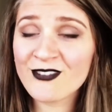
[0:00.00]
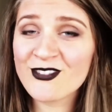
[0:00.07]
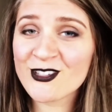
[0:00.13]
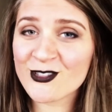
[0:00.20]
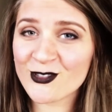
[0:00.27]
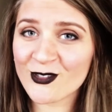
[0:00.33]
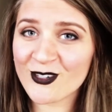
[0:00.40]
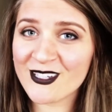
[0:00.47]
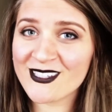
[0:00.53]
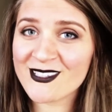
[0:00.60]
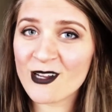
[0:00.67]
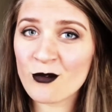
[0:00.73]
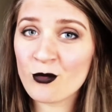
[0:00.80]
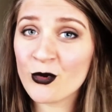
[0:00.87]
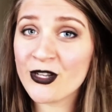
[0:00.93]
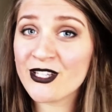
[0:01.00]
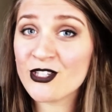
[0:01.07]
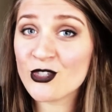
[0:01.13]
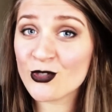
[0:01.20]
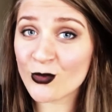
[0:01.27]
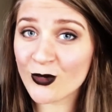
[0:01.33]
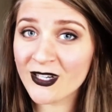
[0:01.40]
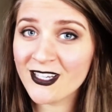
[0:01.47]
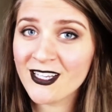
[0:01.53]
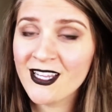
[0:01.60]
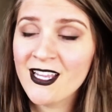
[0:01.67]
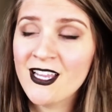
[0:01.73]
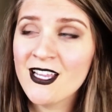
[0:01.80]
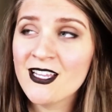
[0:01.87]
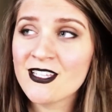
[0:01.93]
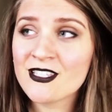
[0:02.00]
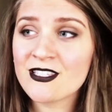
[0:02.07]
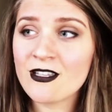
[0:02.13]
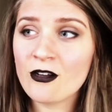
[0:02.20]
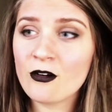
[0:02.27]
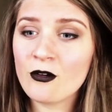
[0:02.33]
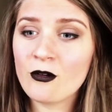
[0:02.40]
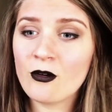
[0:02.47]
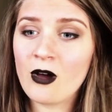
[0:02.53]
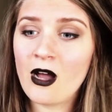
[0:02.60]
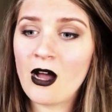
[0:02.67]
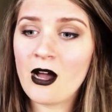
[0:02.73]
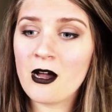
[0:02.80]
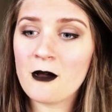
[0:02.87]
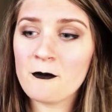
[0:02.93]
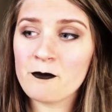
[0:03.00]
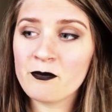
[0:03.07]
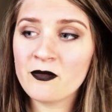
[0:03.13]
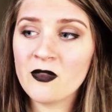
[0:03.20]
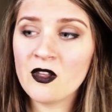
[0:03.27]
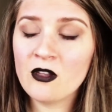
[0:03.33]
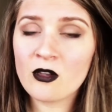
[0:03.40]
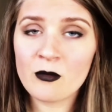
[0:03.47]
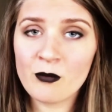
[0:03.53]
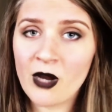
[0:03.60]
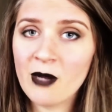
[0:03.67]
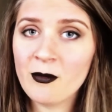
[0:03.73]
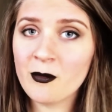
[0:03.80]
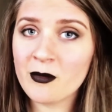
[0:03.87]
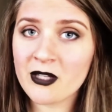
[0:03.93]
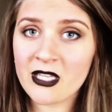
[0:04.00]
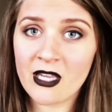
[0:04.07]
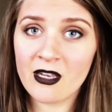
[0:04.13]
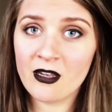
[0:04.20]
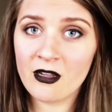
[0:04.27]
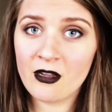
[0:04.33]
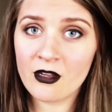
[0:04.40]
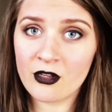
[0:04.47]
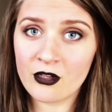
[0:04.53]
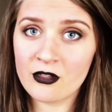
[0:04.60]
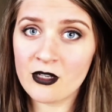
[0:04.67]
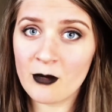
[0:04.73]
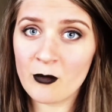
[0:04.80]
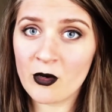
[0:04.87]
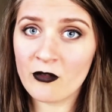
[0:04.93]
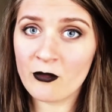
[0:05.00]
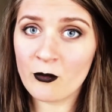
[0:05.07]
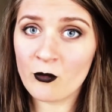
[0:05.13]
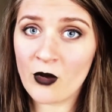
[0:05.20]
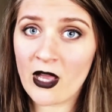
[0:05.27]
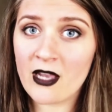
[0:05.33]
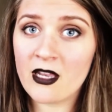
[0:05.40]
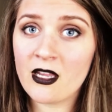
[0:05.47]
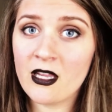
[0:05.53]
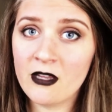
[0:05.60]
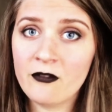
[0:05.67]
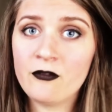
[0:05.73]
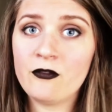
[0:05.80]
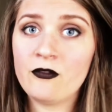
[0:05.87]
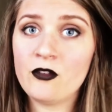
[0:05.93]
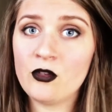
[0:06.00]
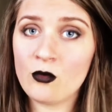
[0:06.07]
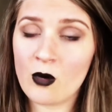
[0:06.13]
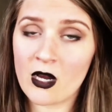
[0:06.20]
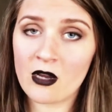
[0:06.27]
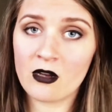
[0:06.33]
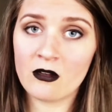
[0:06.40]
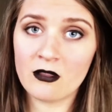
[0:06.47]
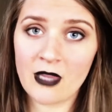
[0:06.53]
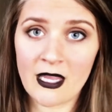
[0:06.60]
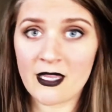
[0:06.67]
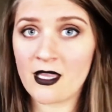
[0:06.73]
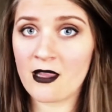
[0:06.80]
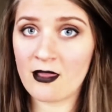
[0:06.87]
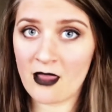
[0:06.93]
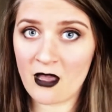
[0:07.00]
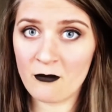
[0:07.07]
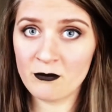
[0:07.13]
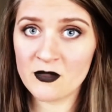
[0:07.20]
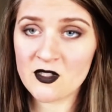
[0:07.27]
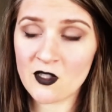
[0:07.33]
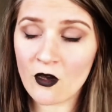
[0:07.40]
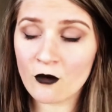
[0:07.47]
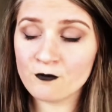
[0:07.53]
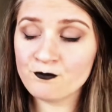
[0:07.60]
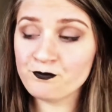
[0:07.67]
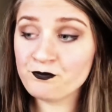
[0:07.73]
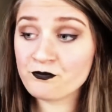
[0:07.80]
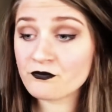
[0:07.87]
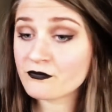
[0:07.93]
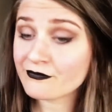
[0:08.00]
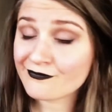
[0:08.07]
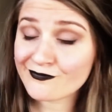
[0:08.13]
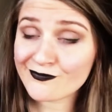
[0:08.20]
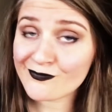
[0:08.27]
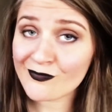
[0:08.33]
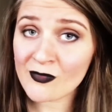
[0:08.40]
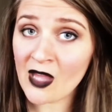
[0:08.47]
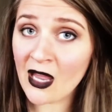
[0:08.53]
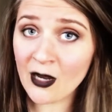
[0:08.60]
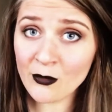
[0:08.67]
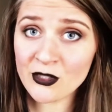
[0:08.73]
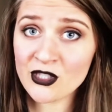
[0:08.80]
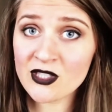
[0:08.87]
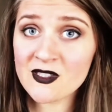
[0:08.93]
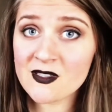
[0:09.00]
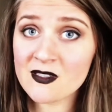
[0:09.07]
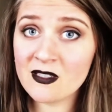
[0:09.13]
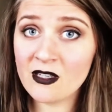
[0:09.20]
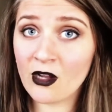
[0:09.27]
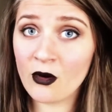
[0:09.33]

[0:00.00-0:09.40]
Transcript: stories are pretty short, so you can probably get a good number of them read if you are liking them. So I would just,